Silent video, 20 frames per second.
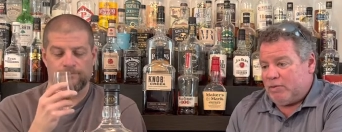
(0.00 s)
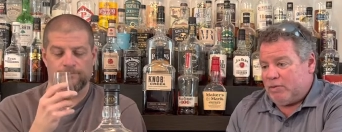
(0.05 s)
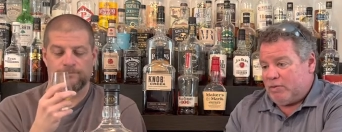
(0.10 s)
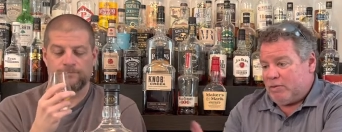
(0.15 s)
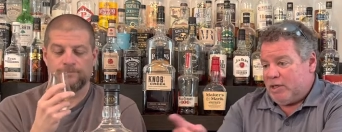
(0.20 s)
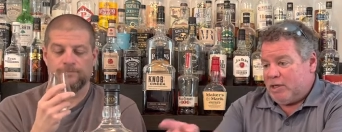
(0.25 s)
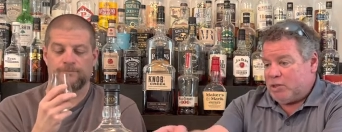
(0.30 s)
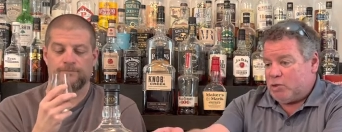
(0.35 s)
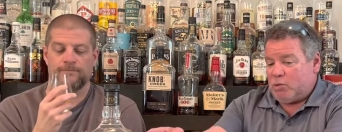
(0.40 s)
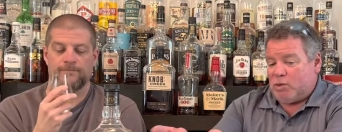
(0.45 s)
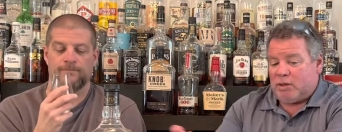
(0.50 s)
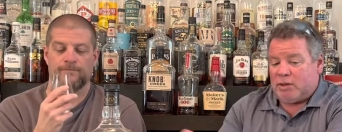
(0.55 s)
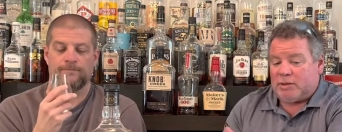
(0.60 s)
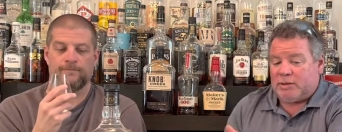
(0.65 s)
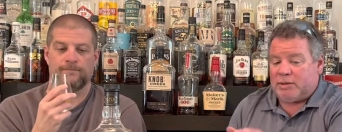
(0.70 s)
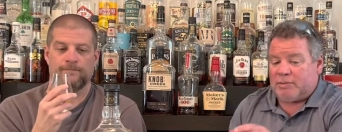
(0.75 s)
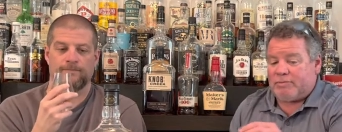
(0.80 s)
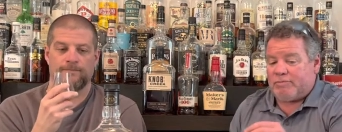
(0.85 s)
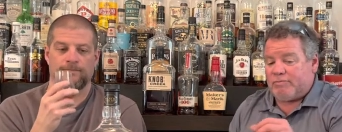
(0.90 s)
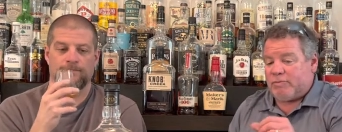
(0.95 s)
Speaker 1: this one
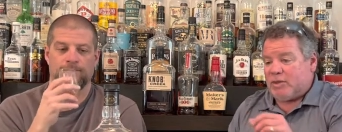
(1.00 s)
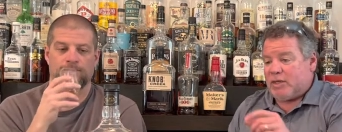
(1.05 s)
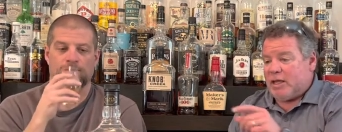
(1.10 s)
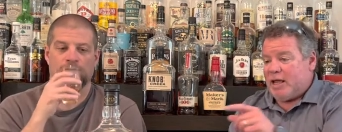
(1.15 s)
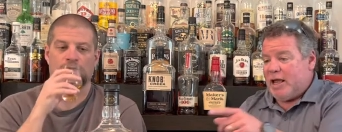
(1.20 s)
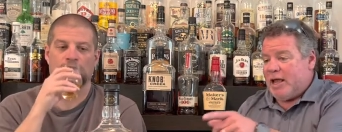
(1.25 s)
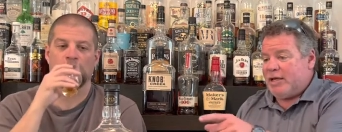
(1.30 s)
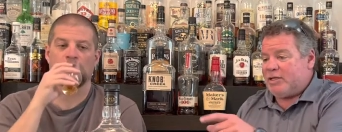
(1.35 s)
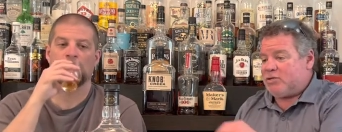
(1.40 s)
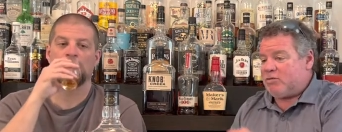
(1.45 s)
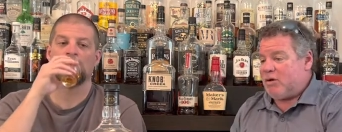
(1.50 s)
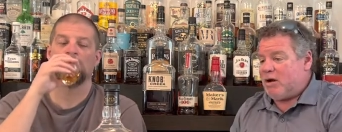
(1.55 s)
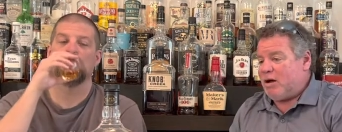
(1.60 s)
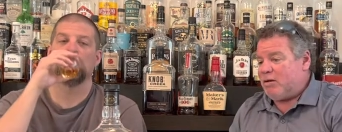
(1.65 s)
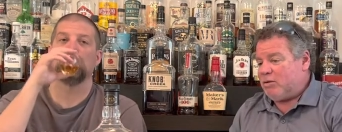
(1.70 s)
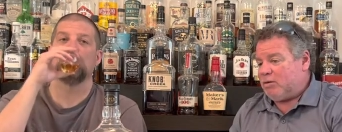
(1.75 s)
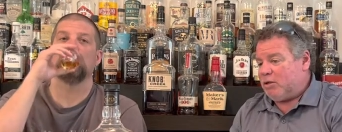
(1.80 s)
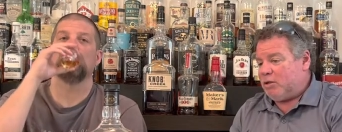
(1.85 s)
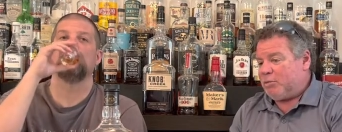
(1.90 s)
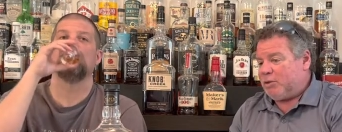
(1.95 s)
hangs around a
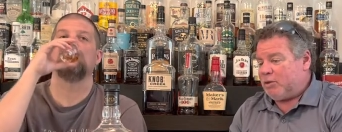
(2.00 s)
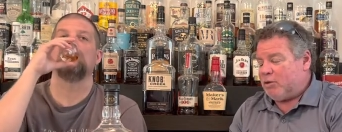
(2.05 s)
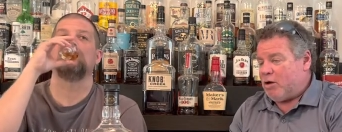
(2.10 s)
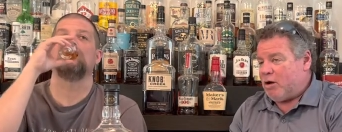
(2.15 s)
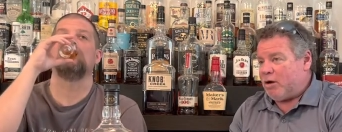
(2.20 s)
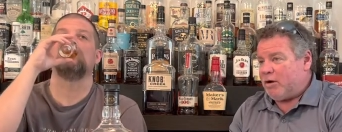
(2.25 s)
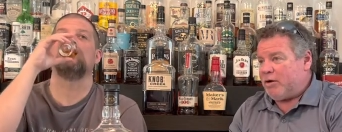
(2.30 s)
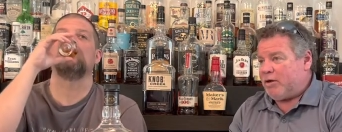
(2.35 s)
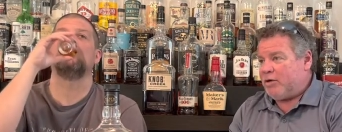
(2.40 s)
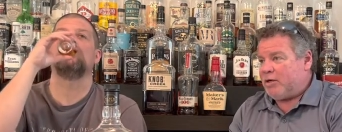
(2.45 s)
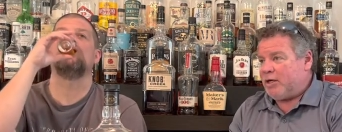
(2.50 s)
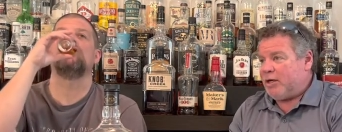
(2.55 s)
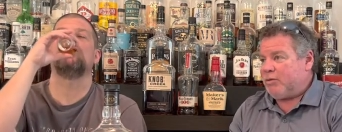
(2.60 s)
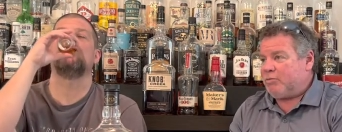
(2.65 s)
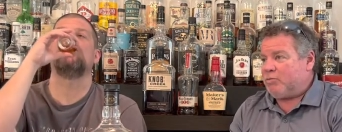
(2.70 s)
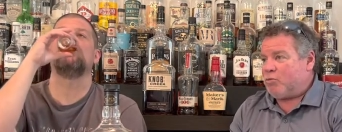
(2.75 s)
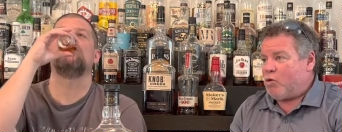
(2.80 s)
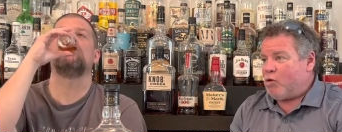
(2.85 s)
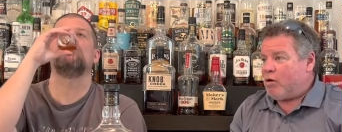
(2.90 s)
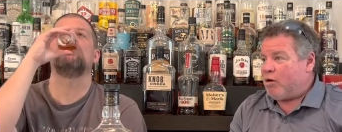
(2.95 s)
little bit longer, and you get it
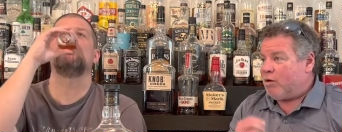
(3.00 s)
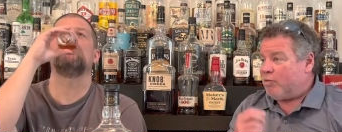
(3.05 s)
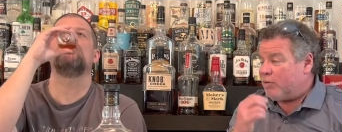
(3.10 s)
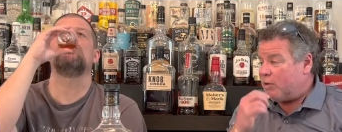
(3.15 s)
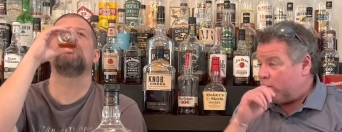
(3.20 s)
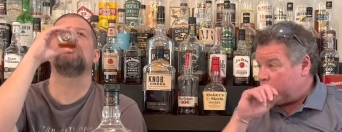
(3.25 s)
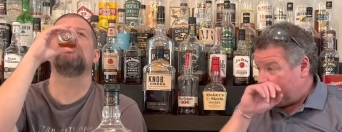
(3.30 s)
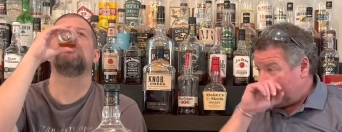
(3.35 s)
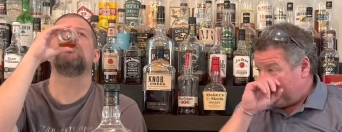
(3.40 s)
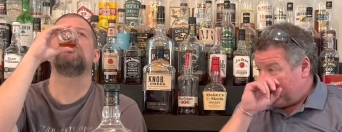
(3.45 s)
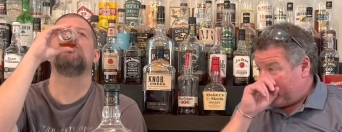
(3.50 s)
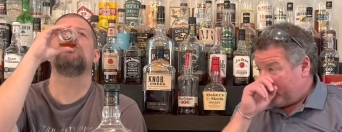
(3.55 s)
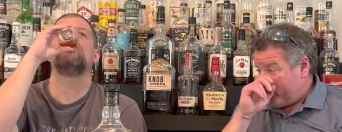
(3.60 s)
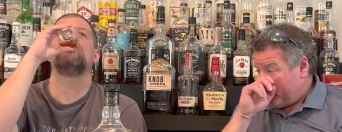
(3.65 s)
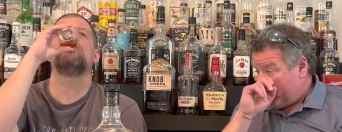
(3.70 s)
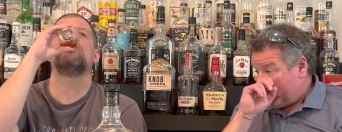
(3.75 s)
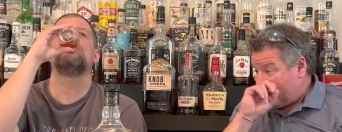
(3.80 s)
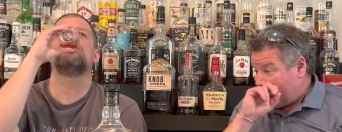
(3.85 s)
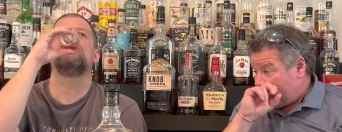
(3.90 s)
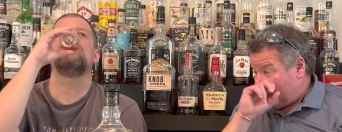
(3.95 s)
more of a.
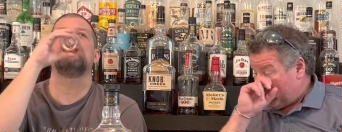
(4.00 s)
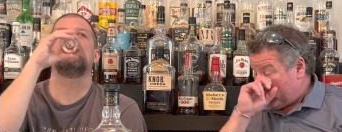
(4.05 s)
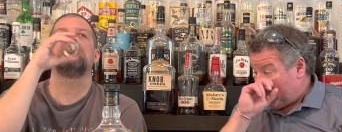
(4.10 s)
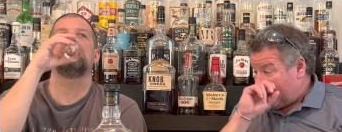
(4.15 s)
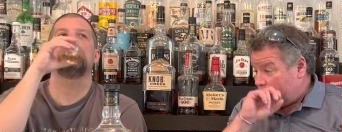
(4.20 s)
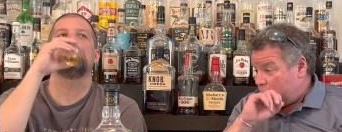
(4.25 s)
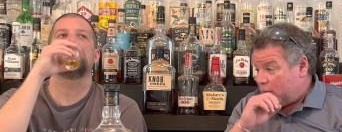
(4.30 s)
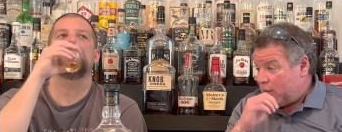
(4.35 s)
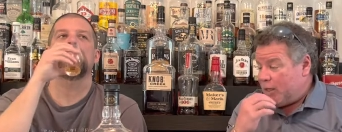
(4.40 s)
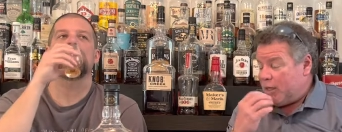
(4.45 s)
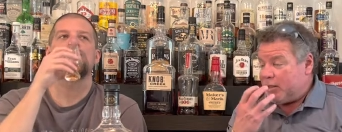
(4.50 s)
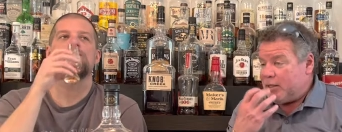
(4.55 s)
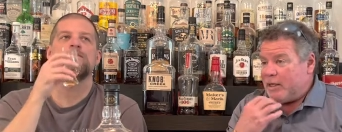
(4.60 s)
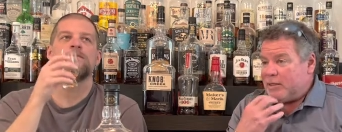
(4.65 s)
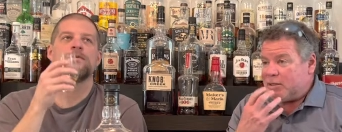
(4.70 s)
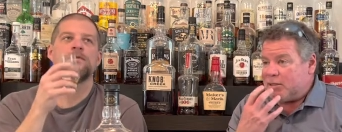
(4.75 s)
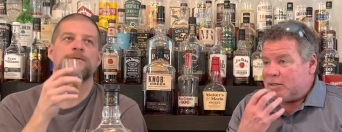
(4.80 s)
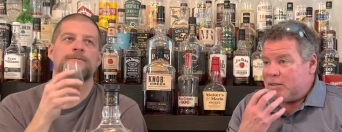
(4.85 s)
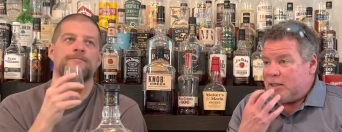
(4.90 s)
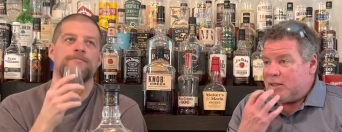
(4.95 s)
It,
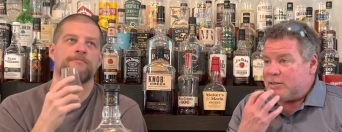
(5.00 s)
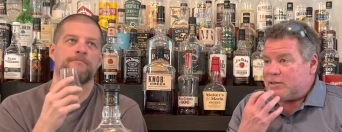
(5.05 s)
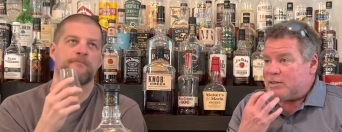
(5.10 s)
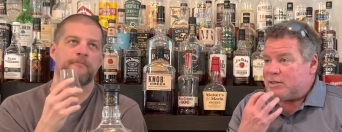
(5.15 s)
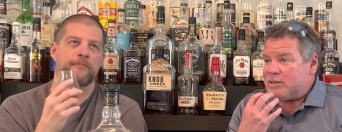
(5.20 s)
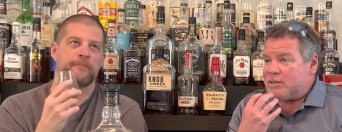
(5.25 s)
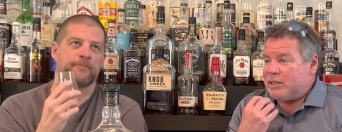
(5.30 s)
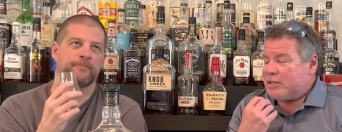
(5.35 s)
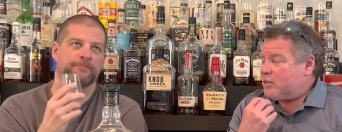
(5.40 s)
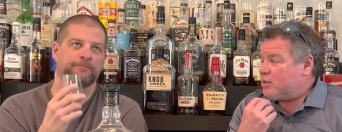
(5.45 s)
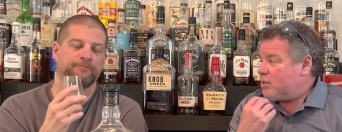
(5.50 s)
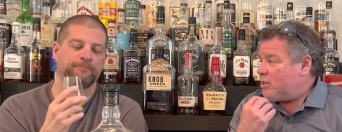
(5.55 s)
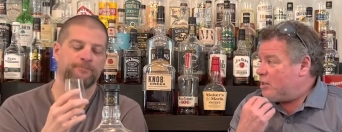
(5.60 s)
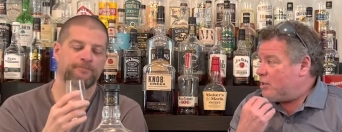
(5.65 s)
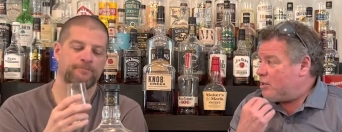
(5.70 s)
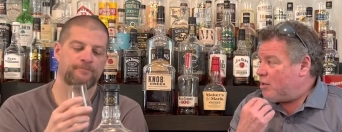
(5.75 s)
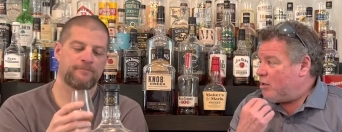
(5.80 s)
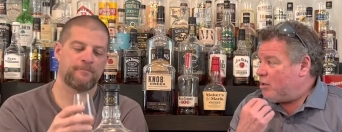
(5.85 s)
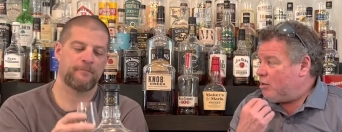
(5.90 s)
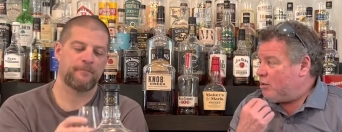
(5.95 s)
it's it sticks to your
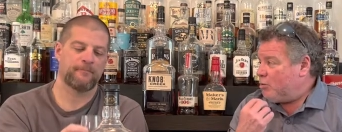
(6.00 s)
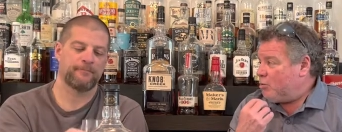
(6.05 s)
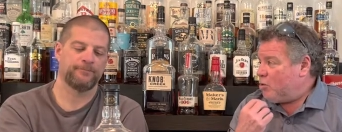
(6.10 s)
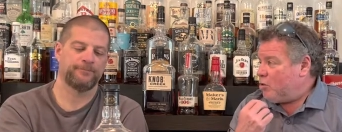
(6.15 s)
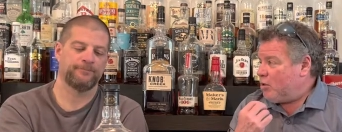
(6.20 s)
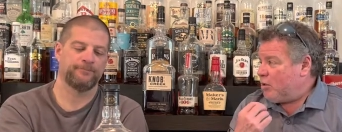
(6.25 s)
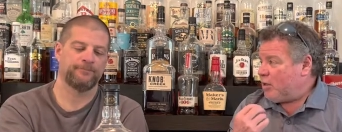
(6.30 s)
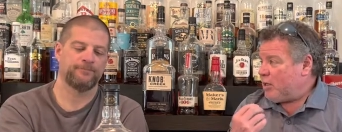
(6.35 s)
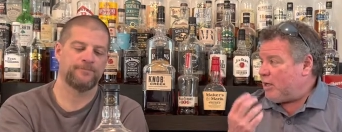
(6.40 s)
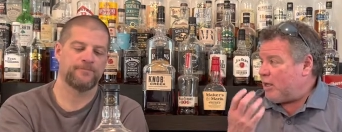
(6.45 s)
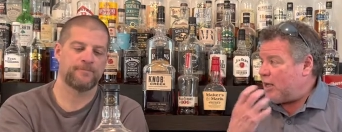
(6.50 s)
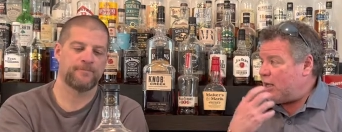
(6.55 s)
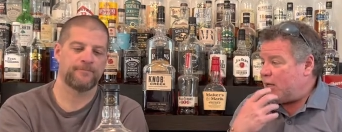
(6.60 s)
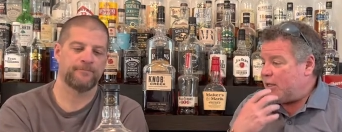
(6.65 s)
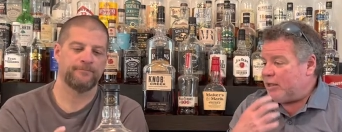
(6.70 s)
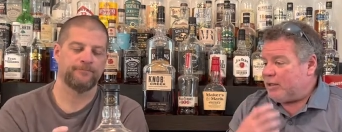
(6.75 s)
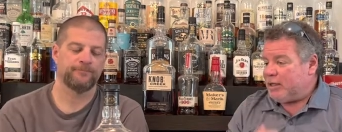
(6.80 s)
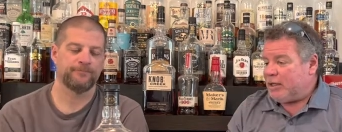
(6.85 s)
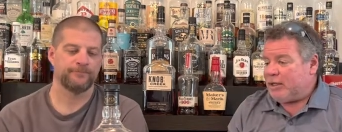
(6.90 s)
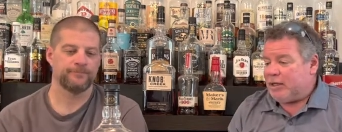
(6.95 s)
tongue a little more, and
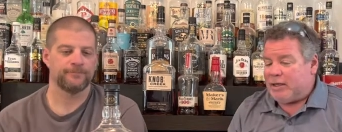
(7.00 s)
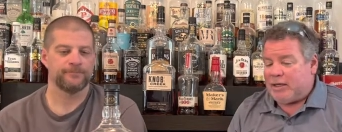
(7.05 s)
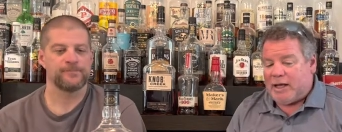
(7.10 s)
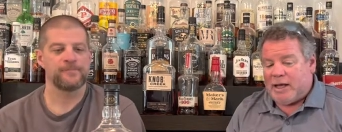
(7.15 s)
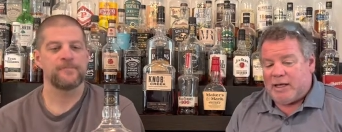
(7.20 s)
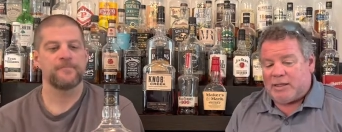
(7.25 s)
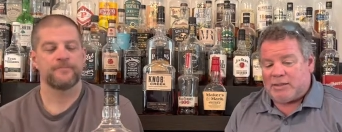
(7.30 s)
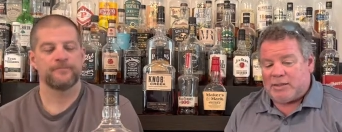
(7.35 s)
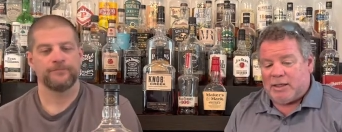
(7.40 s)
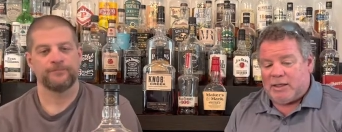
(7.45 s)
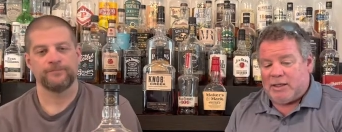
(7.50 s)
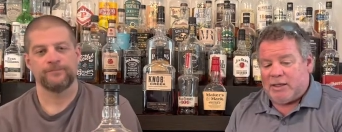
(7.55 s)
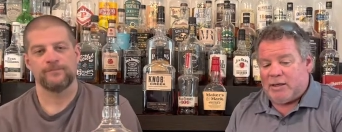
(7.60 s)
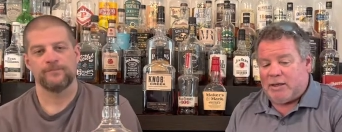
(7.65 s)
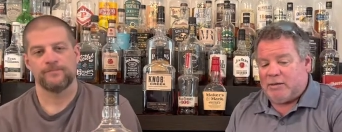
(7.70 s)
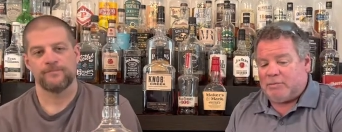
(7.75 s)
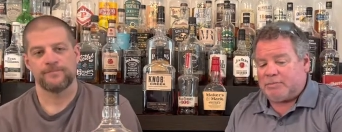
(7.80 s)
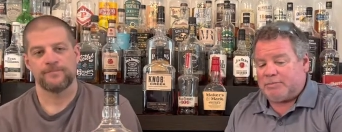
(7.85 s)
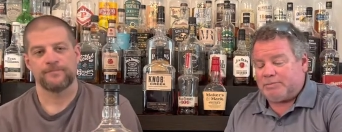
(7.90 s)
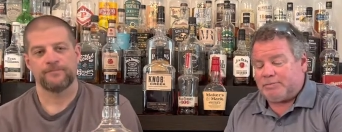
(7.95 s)
it and it has a um.